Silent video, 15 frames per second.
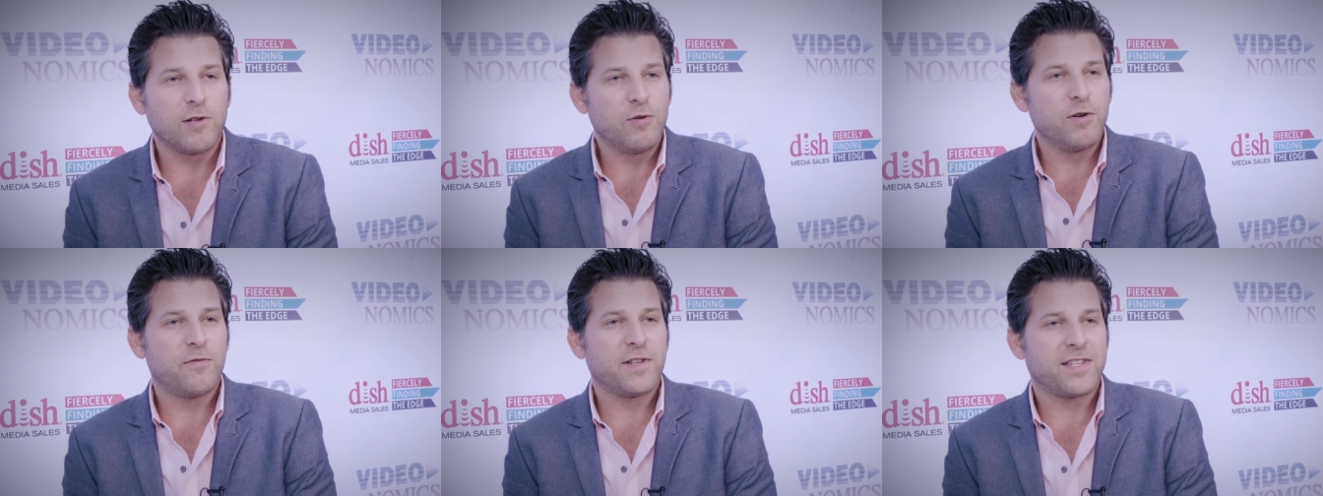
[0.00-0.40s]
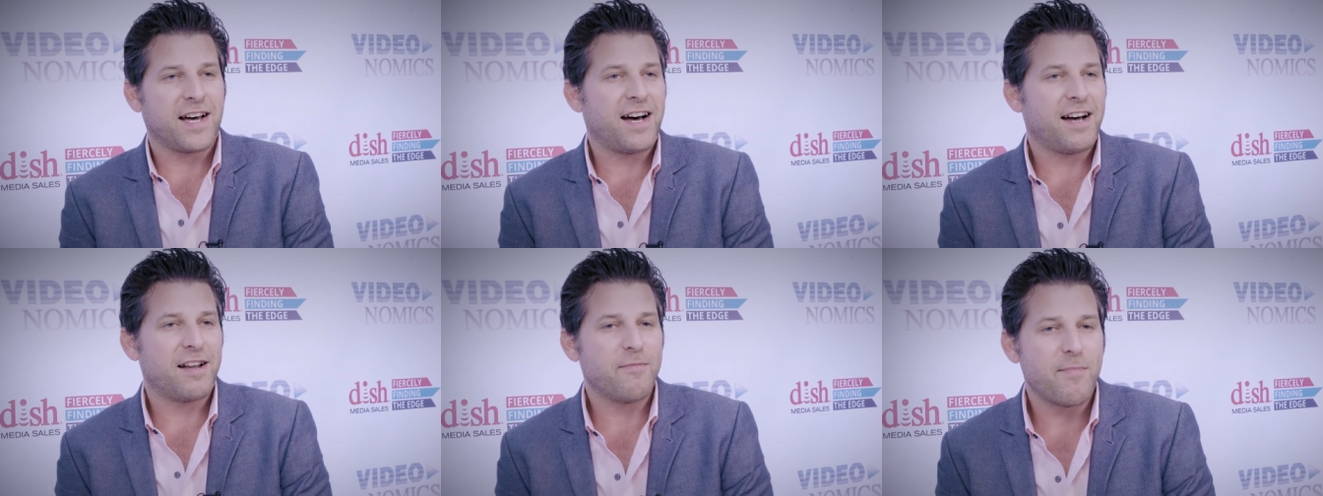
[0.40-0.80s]
Louis
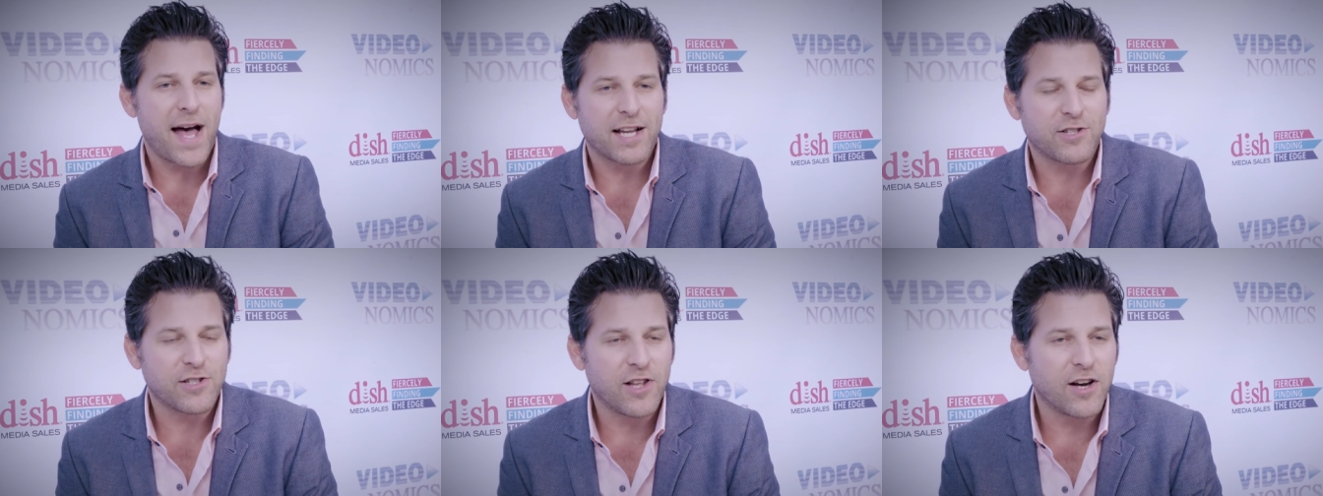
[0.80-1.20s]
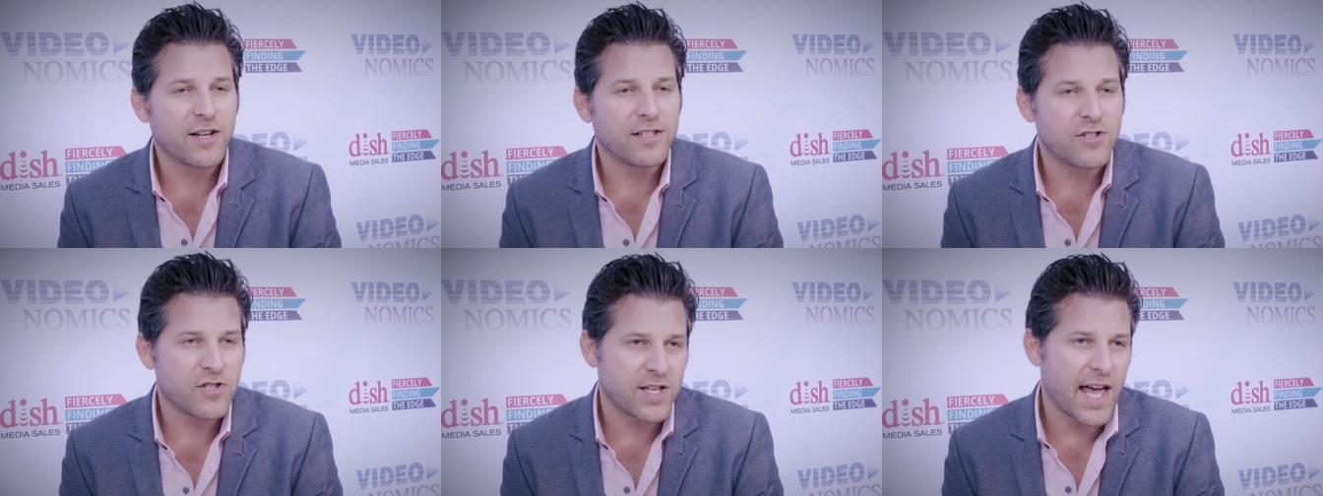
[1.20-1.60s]
Vuitton matched
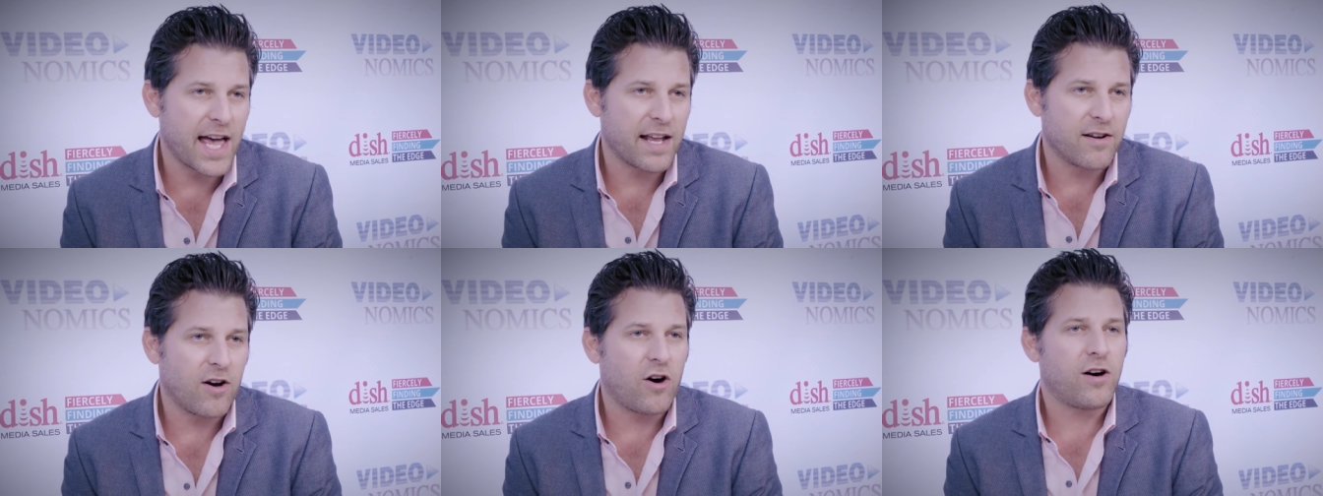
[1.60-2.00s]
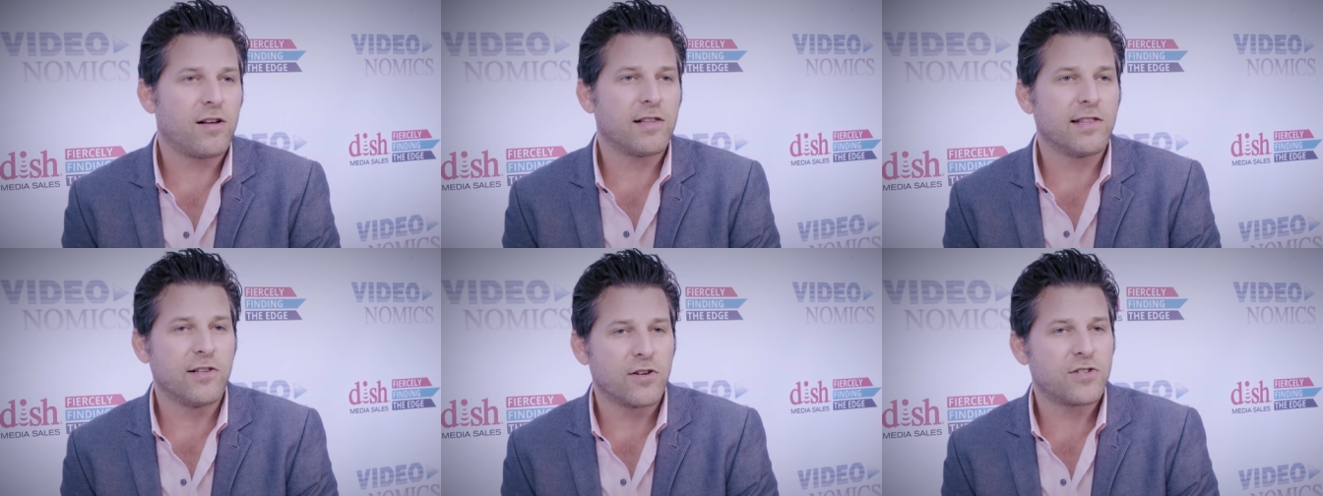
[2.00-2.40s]
luggage set,
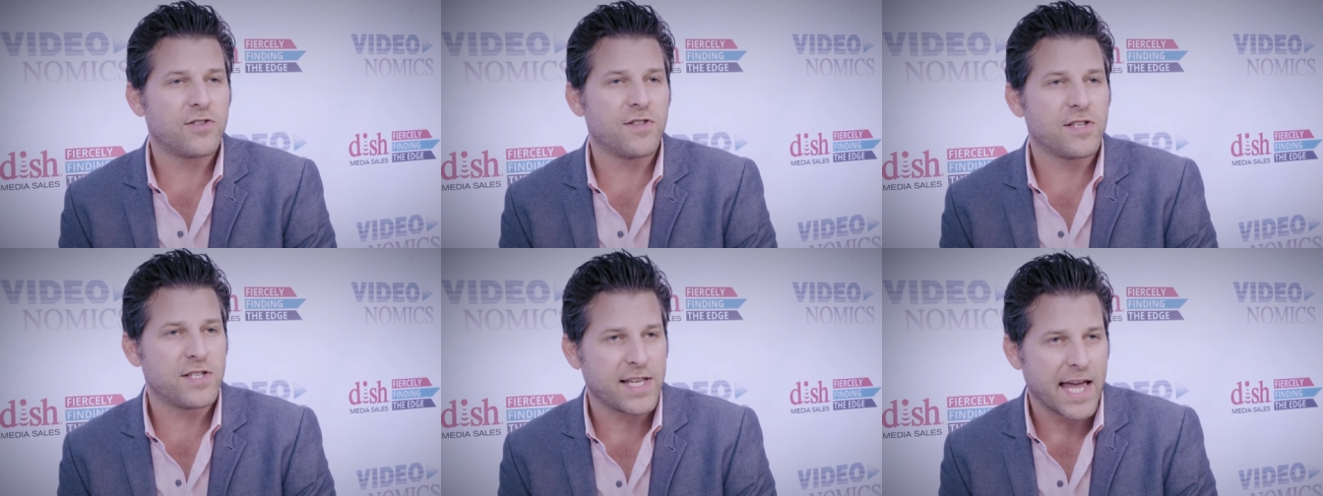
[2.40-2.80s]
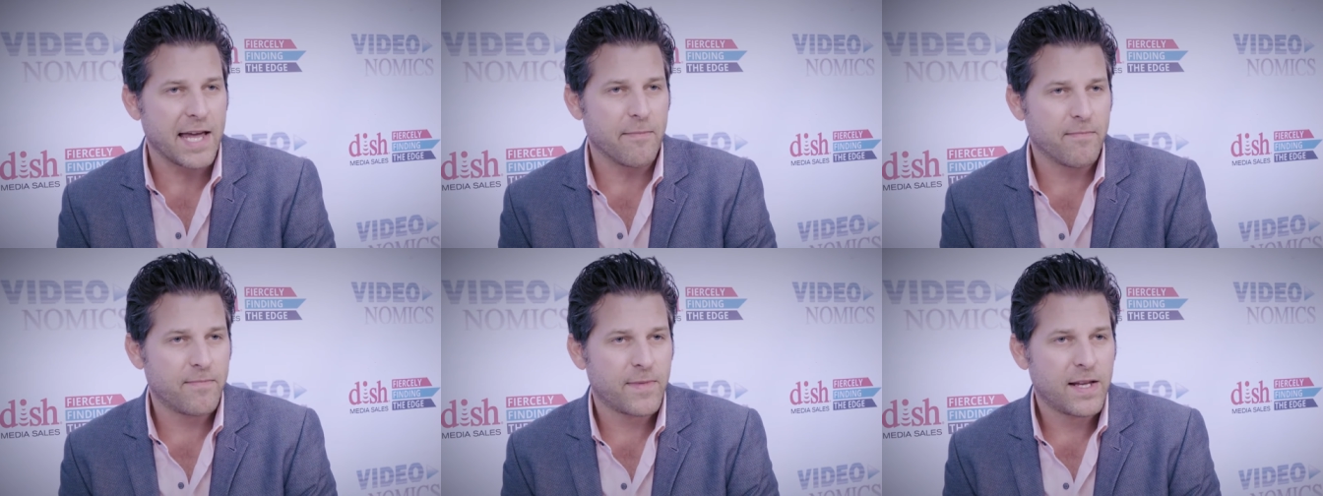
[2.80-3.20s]
all looks the
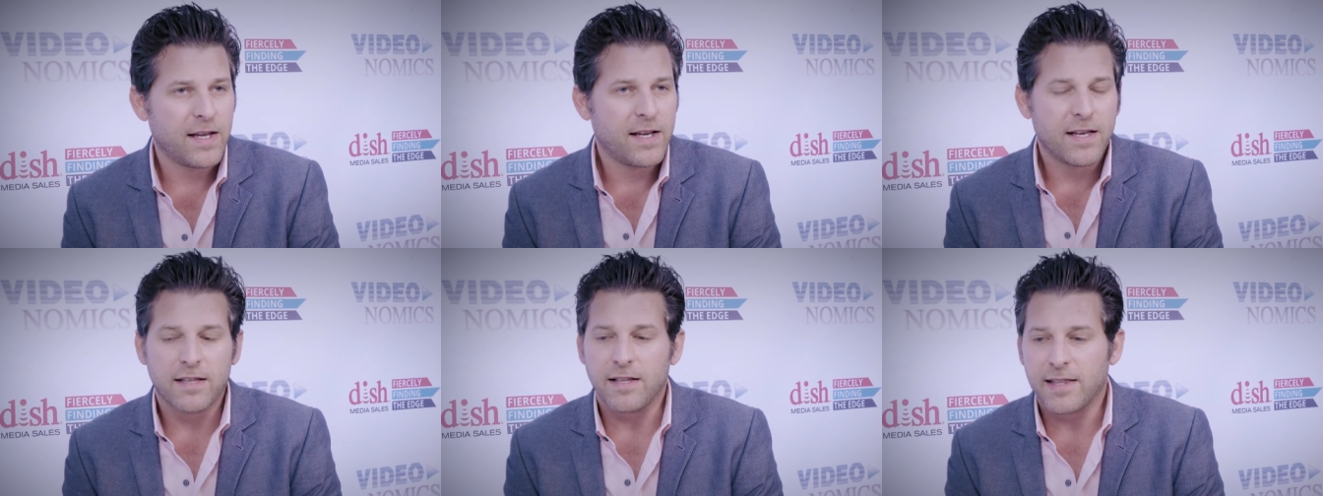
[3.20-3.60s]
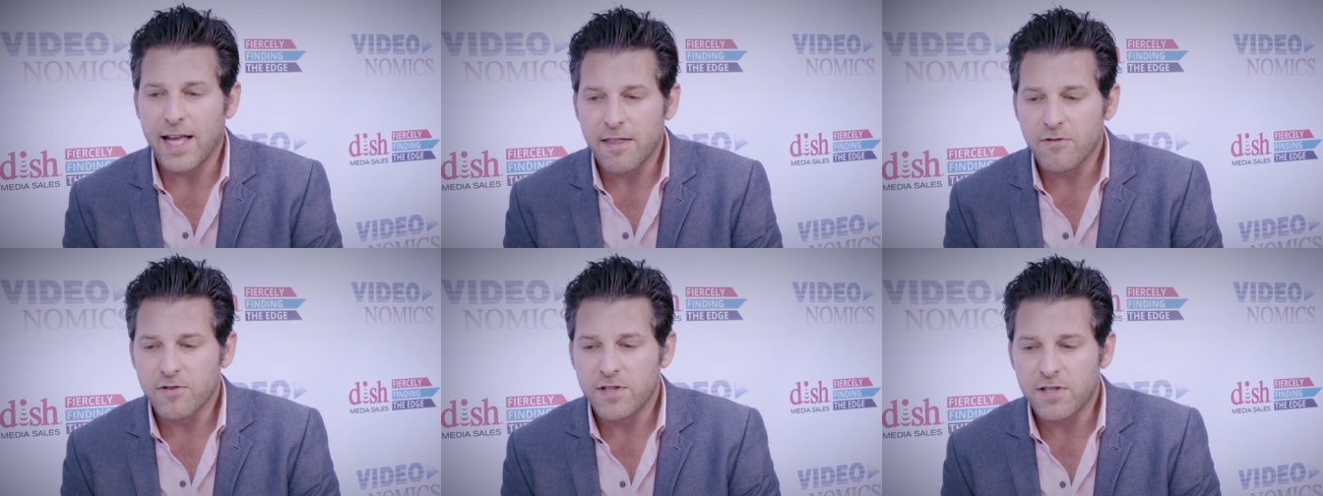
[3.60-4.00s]
same. The
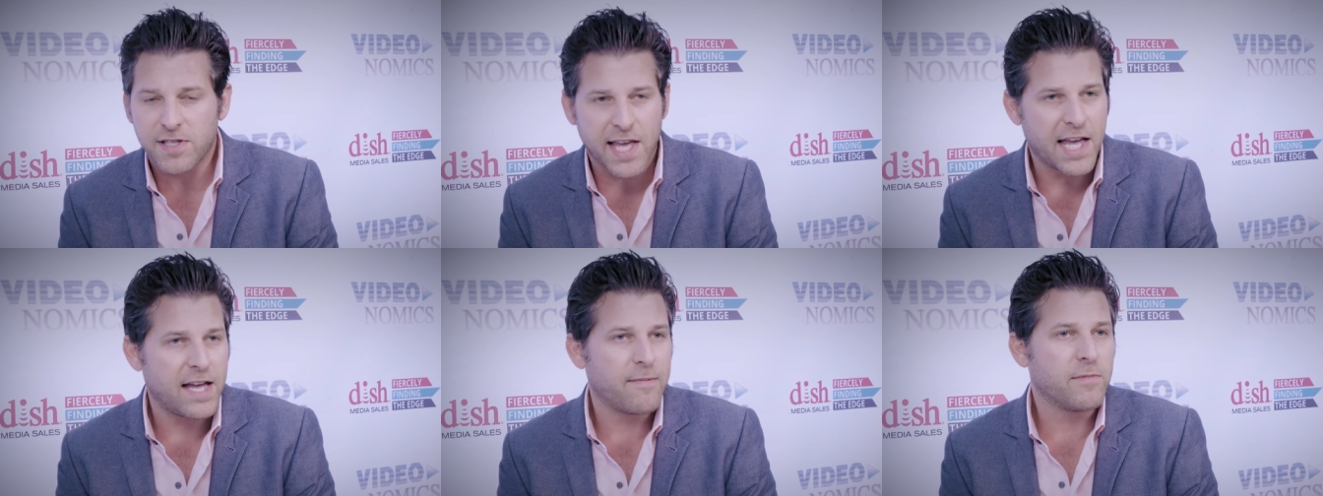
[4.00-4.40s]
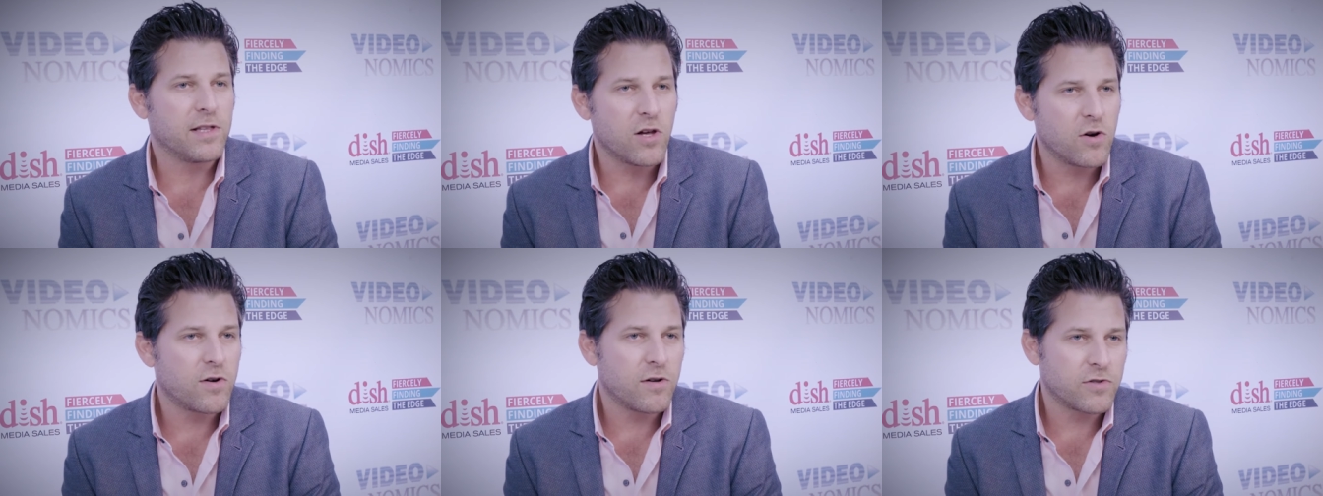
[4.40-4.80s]
leather's the same, the
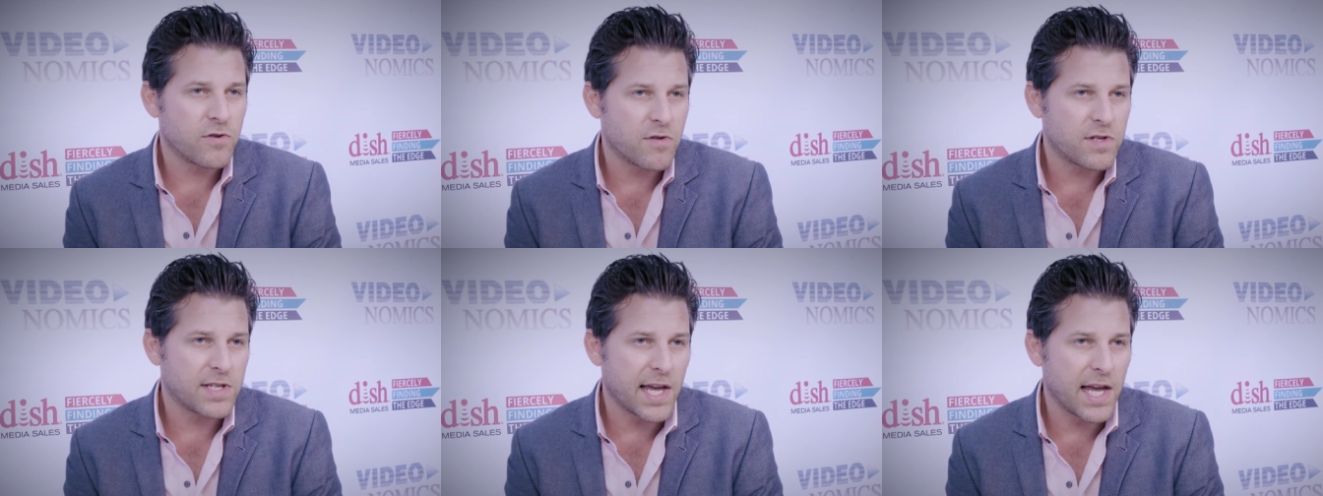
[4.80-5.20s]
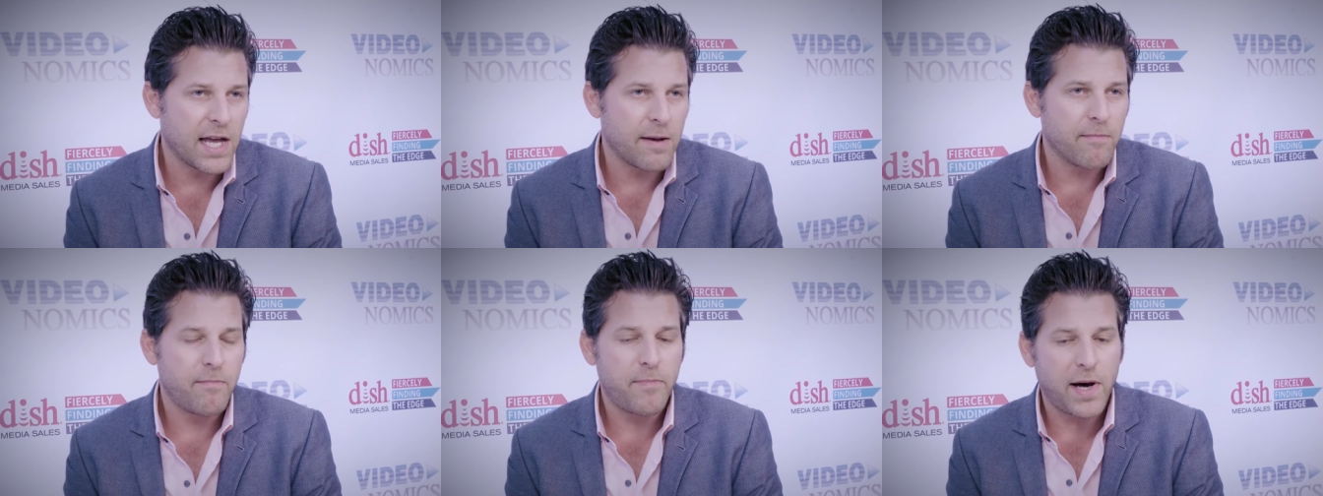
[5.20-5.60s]
logos are the
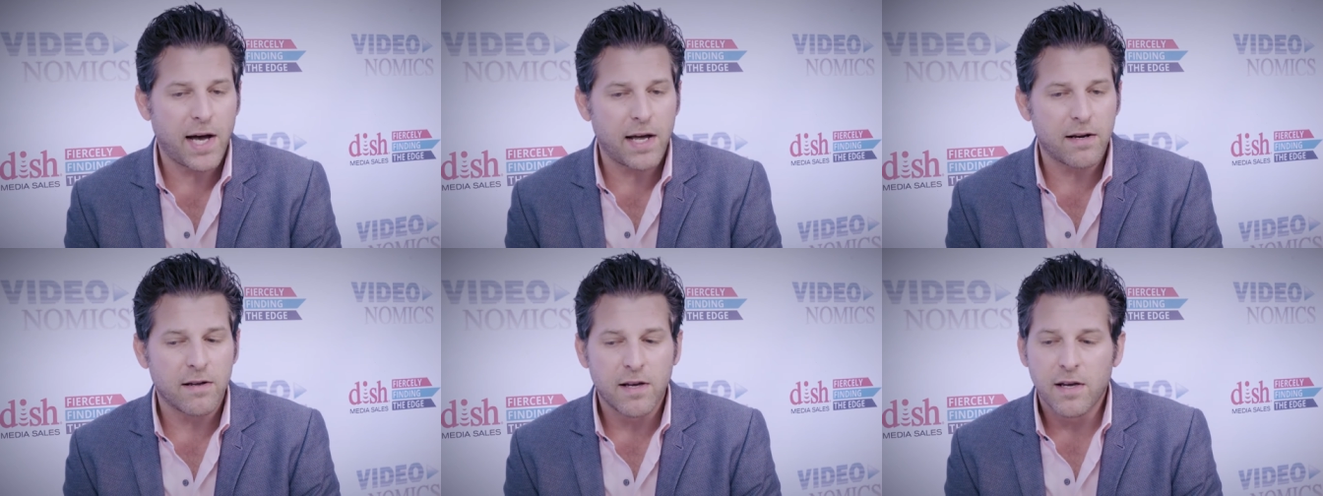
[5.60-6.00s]
same, but